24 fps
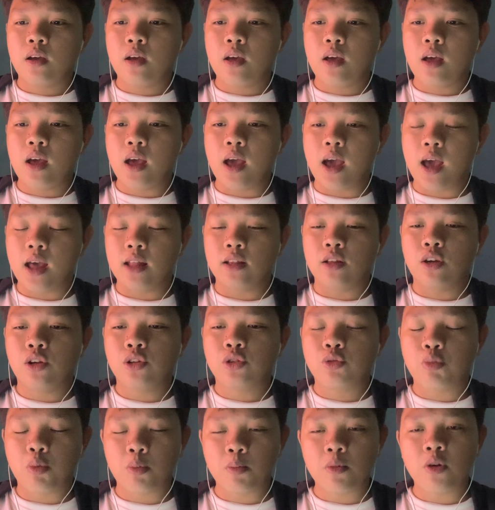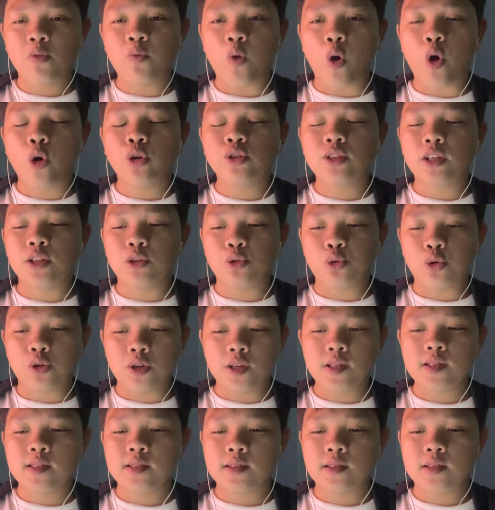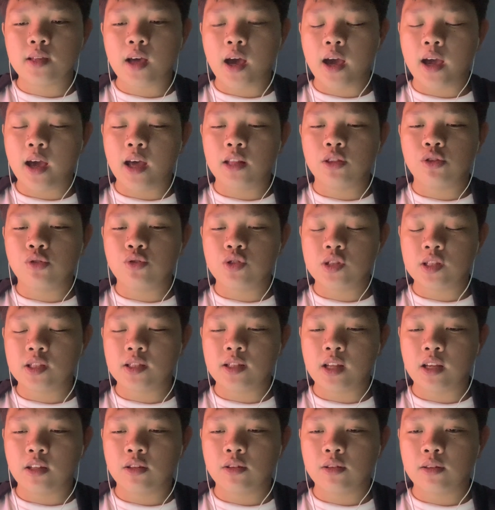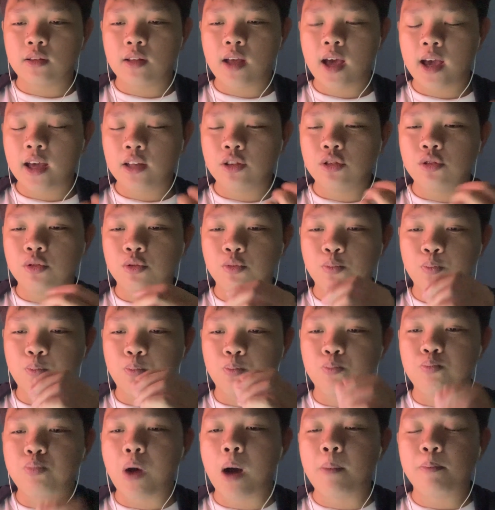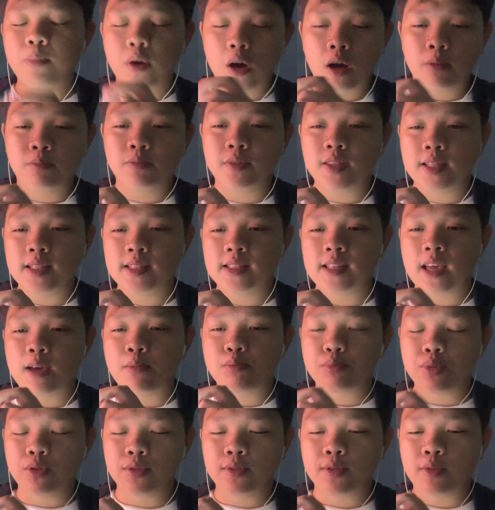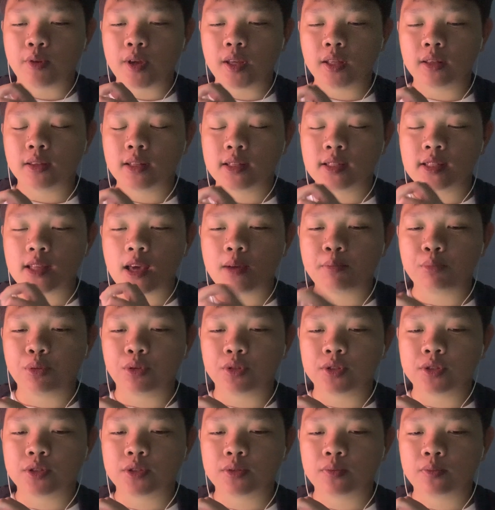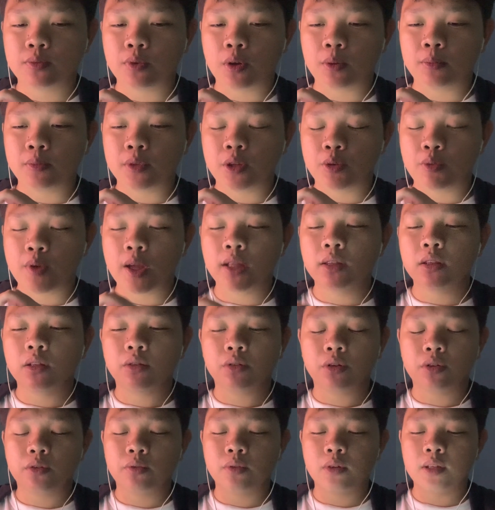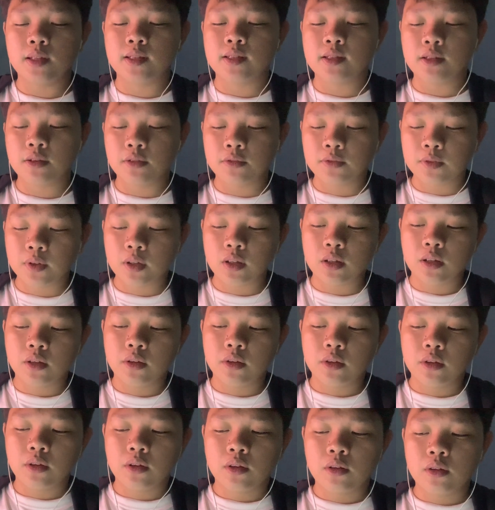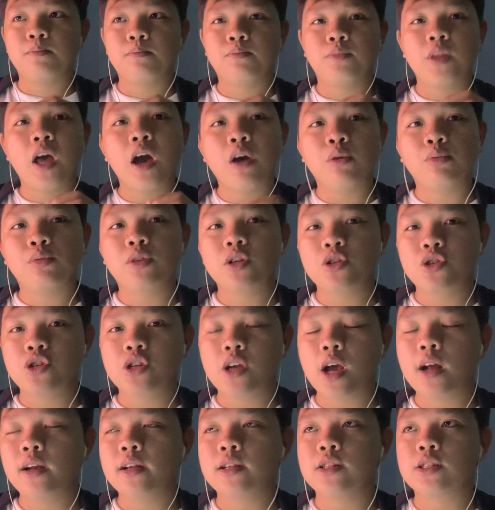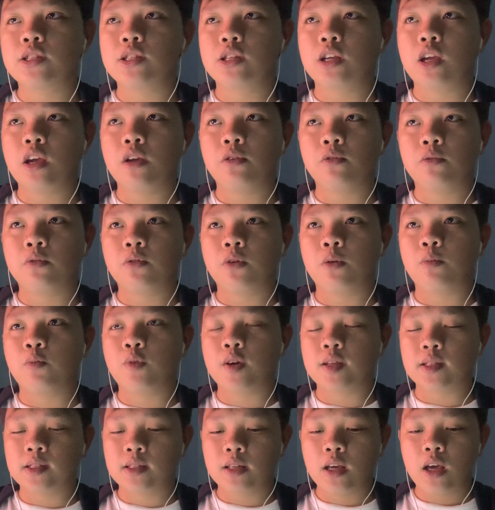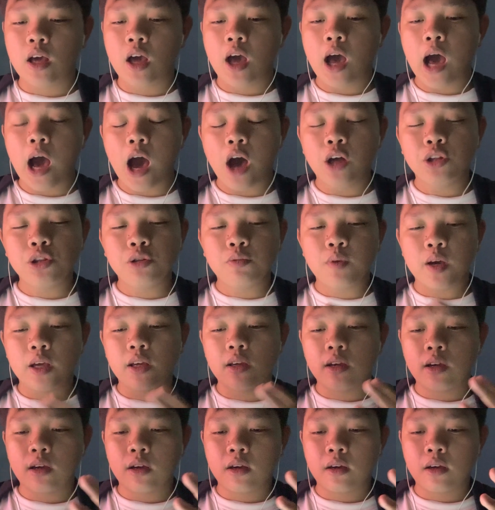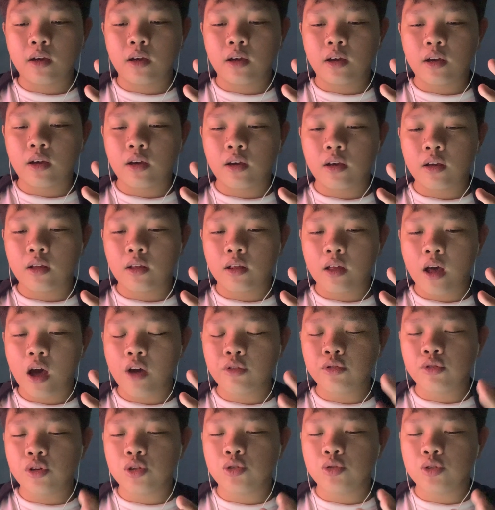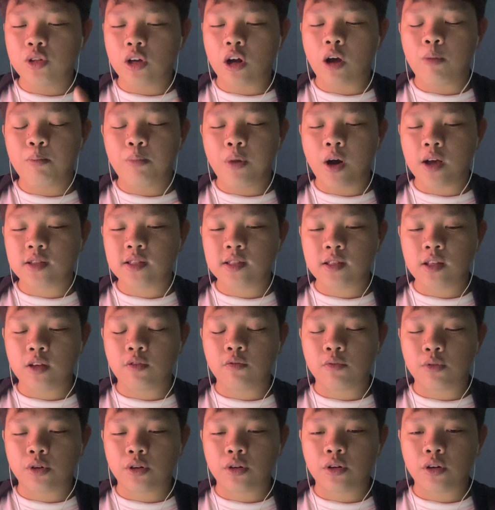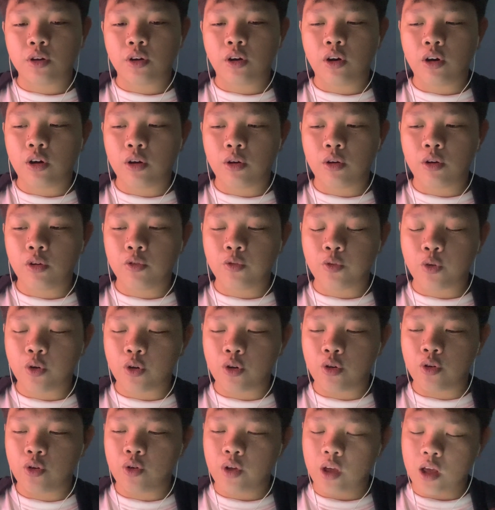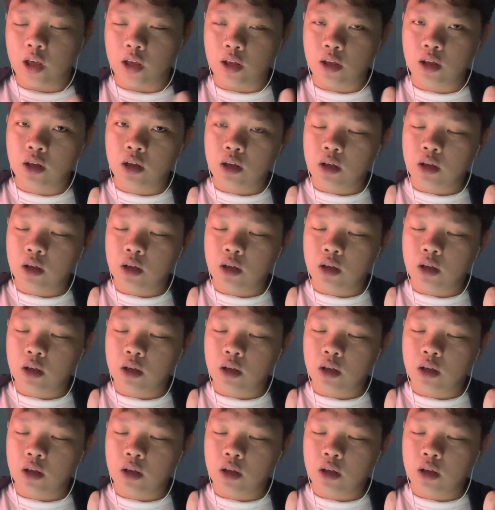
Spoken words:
And to remove all the noise, I had to bump up the sample rate, the samples from the render itself. Now the challenge came from was how do I do the compositing work for a